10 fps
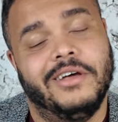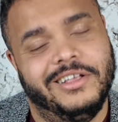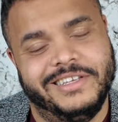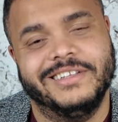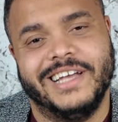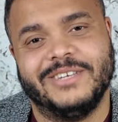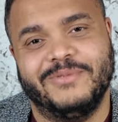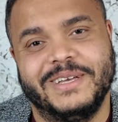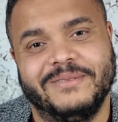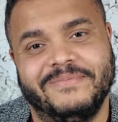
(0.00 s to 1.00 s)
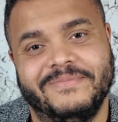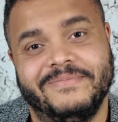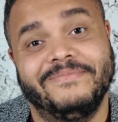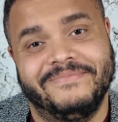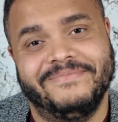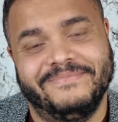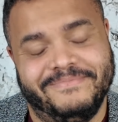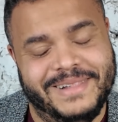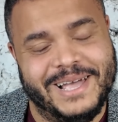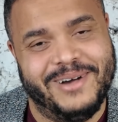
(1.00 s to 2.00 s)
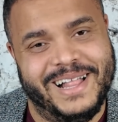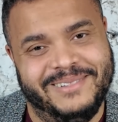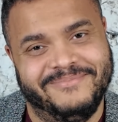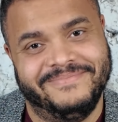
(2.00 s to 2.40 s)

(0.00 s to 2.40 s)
Until next week, play well.